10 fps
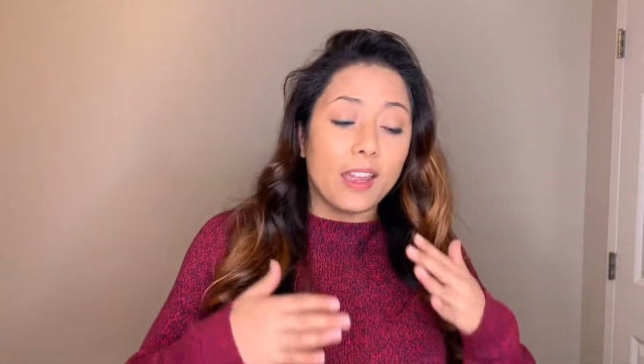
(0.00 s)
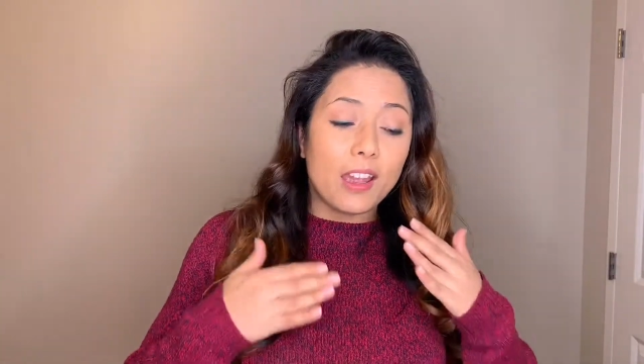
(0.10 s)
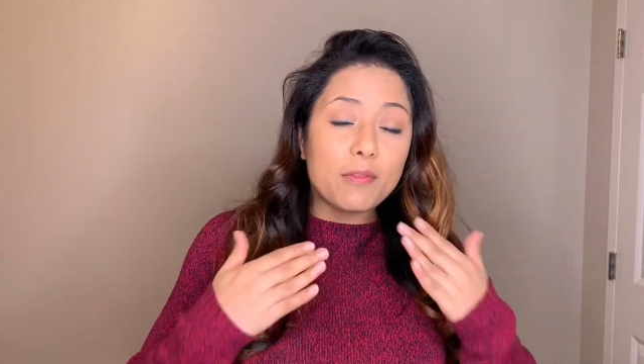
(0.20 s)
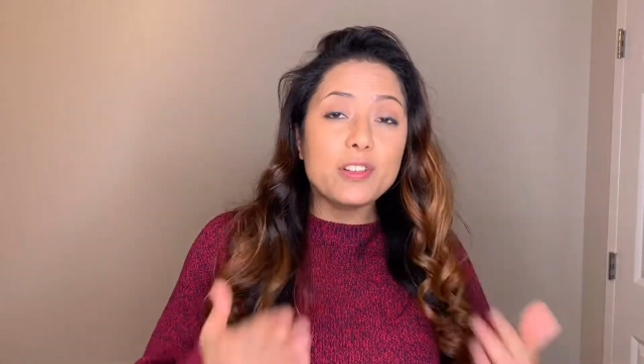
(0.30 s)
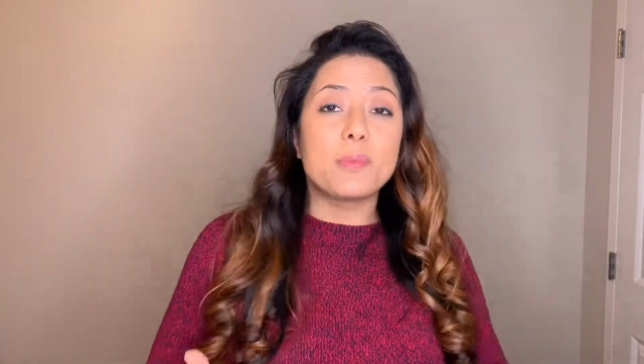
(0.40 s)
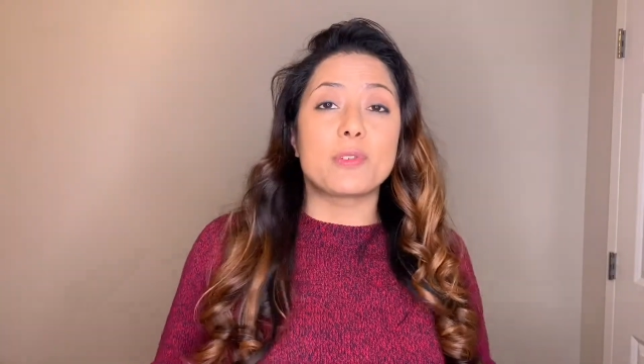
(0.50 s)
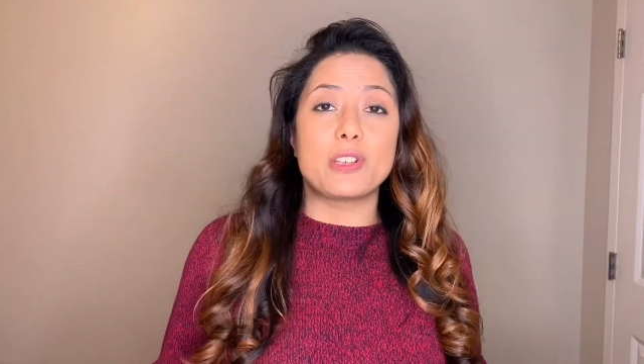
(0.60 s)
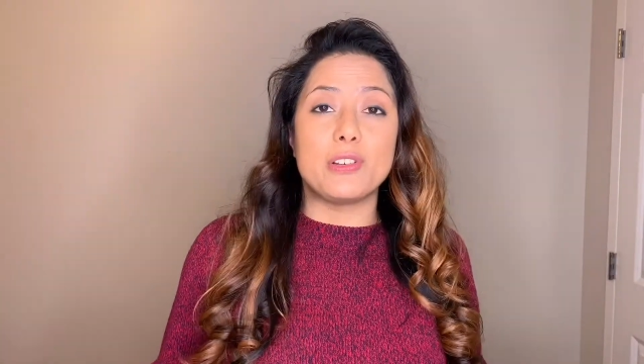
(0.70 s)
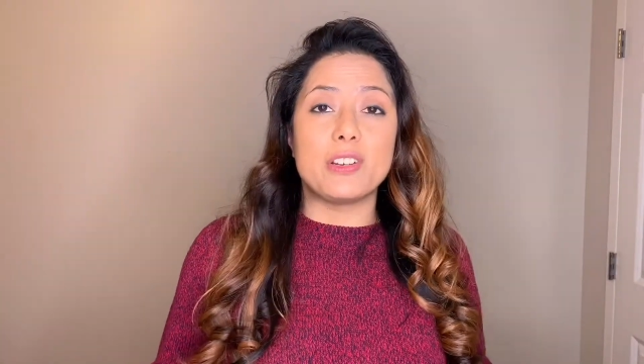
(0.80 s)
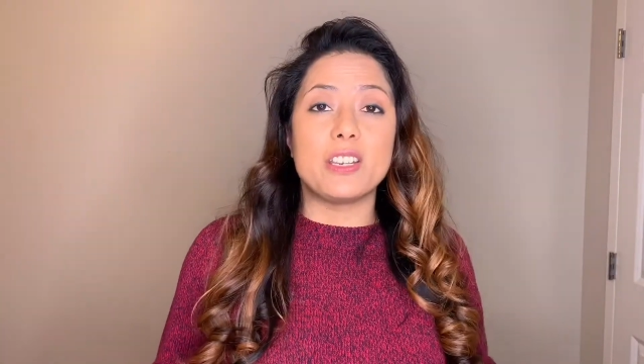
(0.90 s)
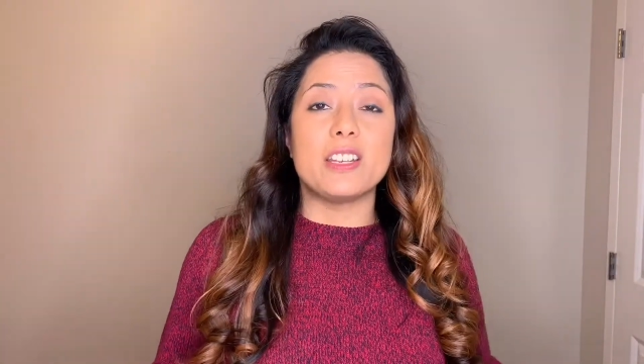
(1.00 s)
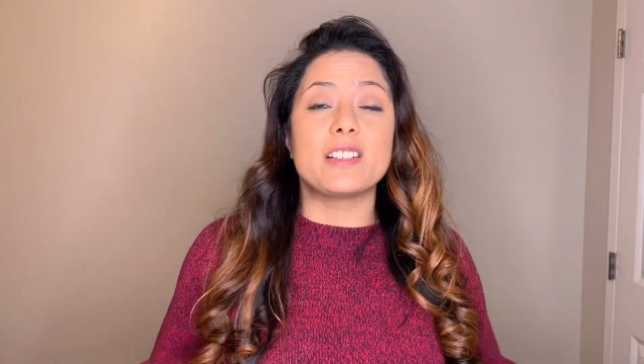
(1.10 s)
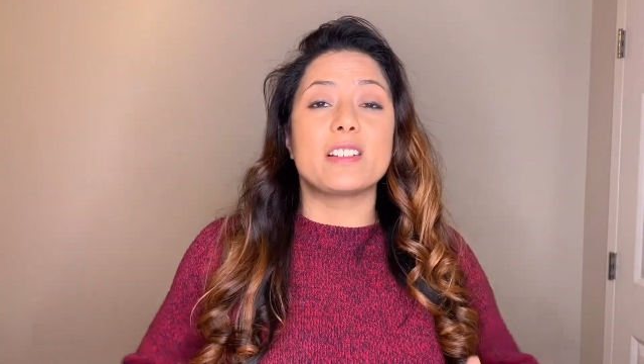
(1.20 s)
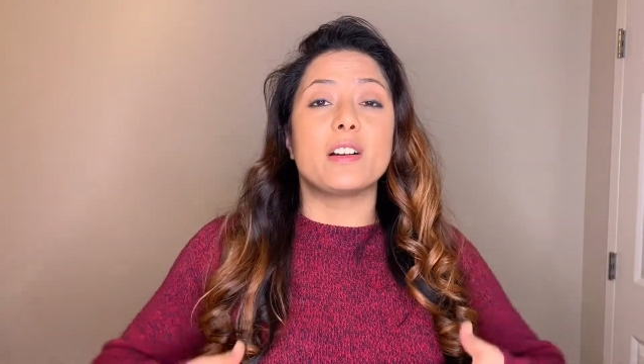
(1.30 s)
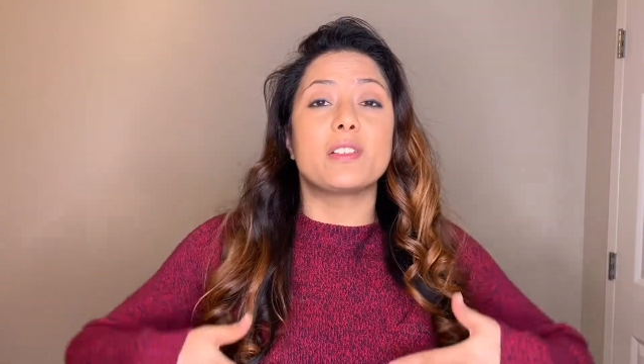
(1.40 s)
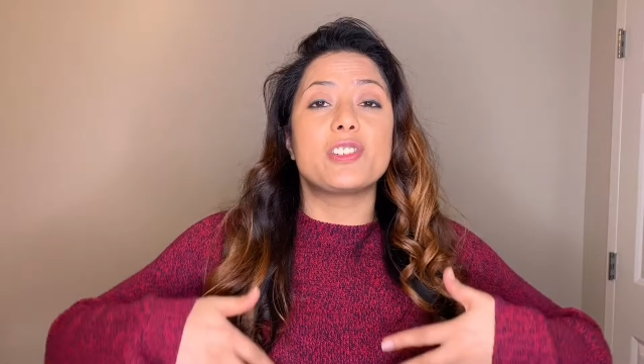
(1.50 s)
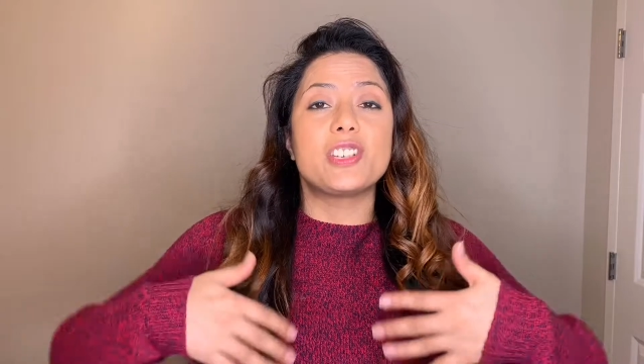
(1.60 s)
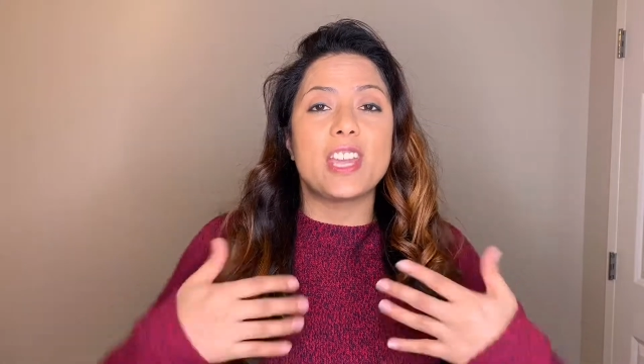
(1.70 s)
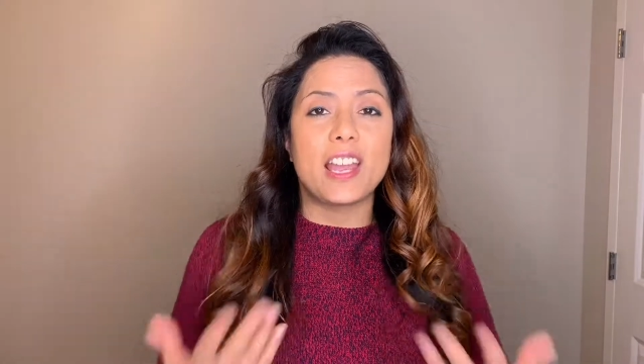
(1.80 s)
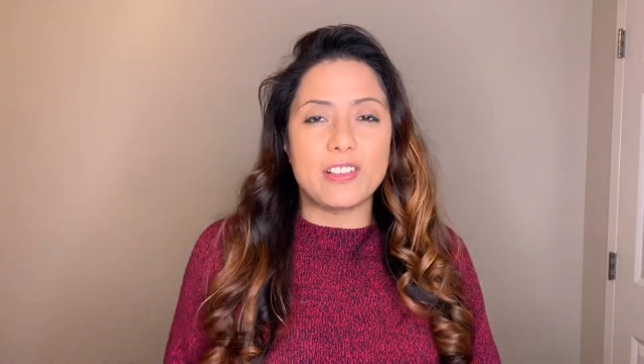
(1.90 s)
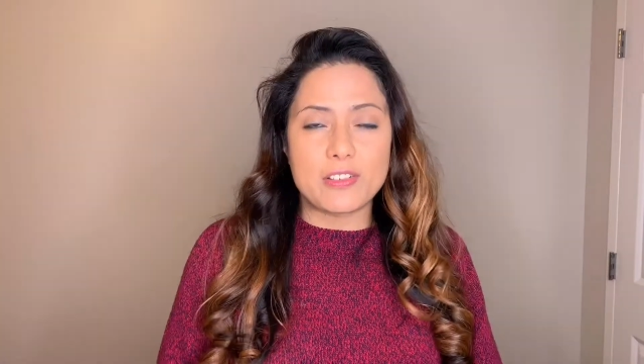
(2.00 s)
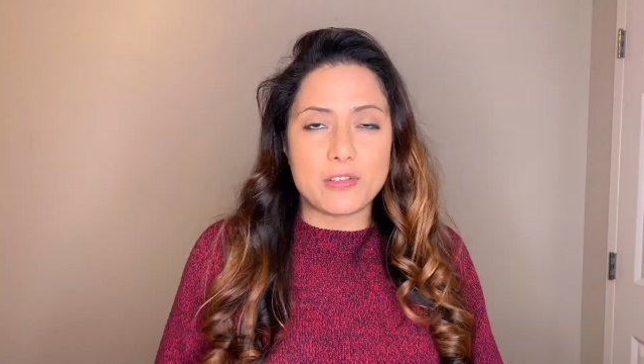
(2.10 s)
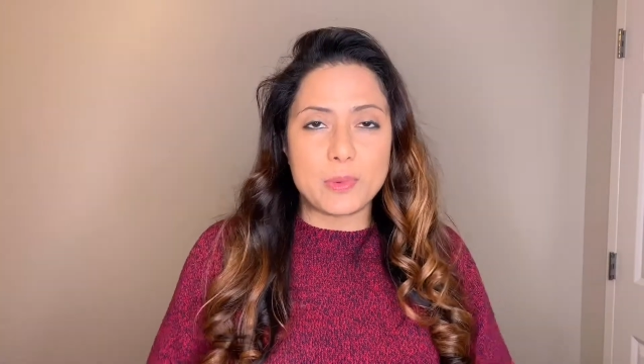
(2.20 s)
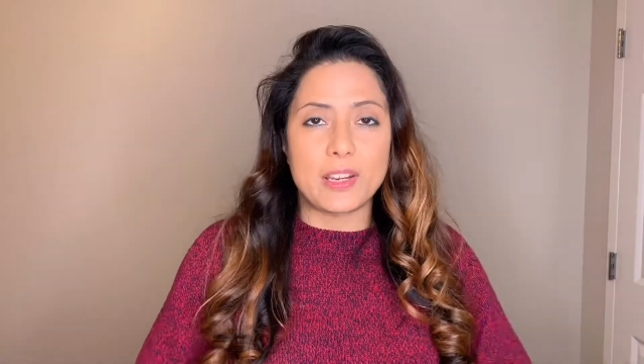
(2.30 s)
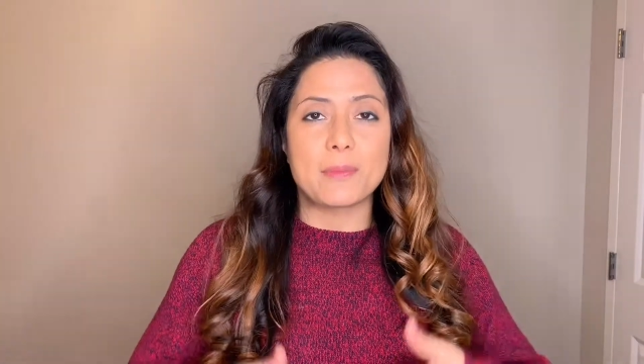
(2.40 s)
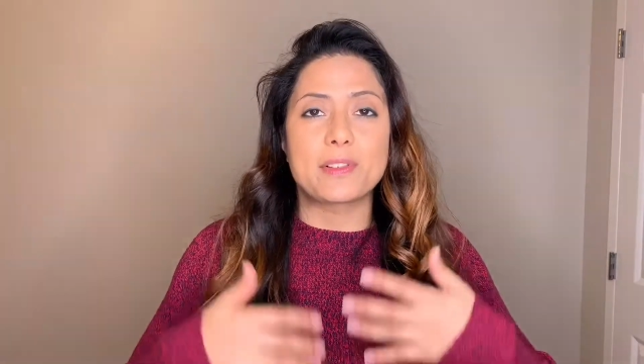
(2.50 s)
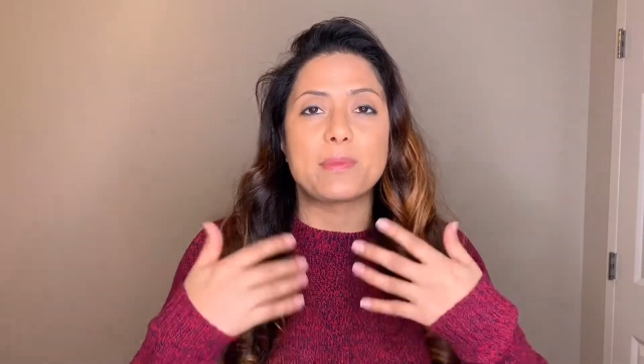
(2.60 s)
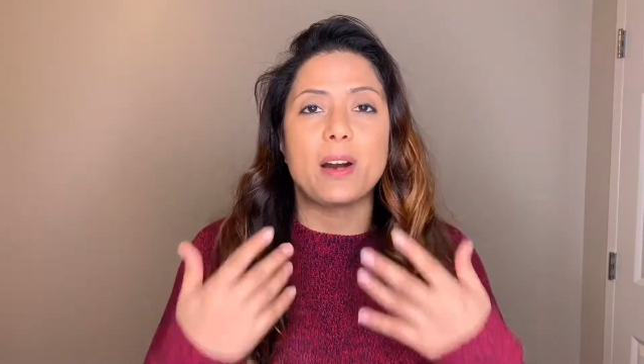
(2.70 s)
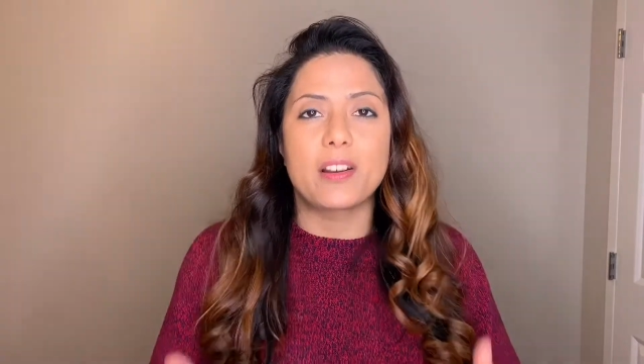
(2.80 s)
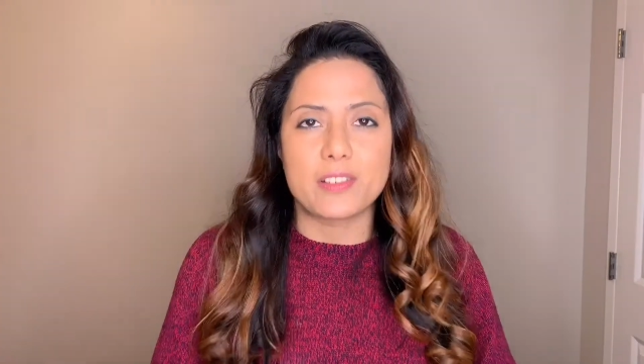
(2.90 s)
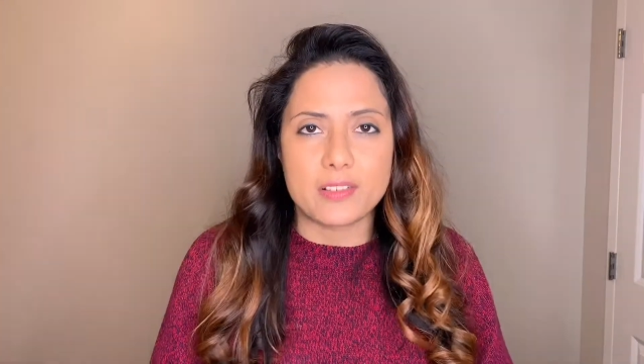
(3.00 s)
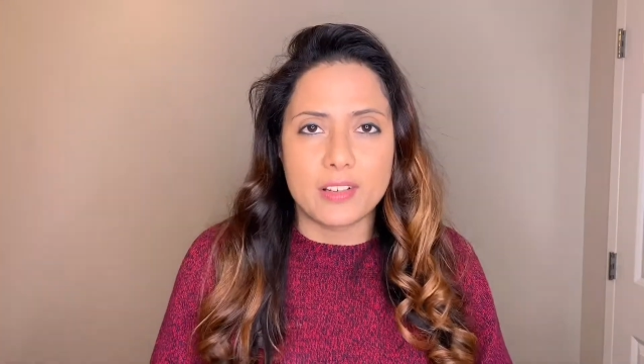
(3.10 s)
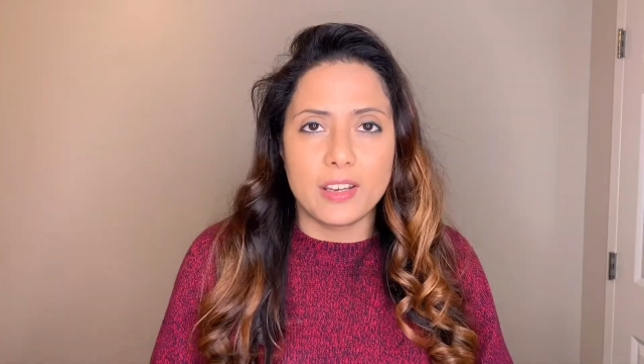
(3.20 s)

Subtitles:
every opportunity is a chance to become smarter.